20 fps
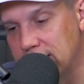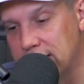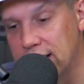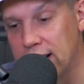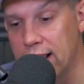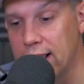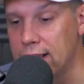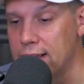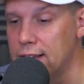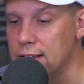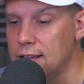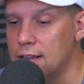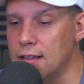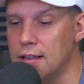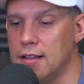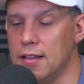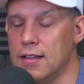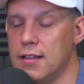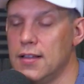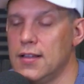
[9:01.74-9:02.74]
today.
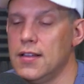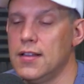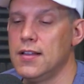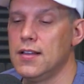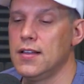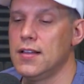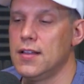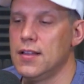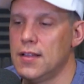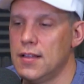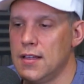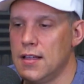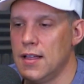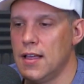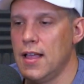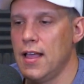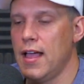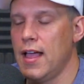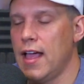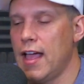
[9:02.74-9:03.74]

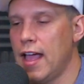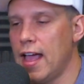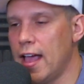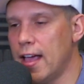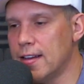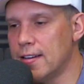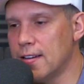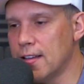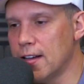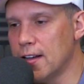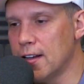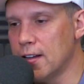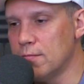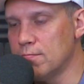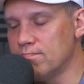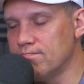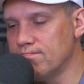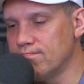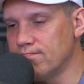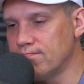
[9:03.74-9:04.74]
And
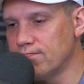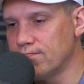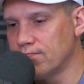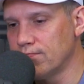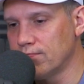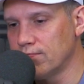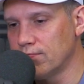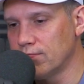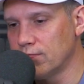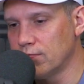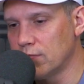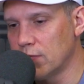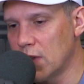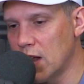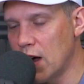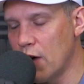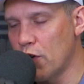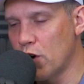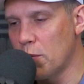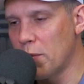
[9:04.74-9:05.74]

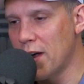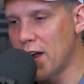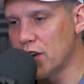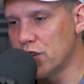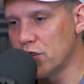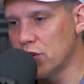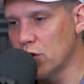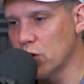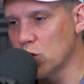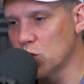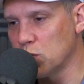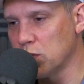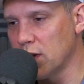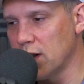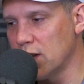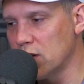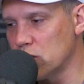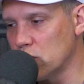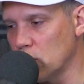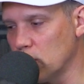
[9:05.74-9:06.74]
I would imagine those
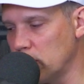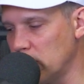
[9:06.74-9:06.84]
plans will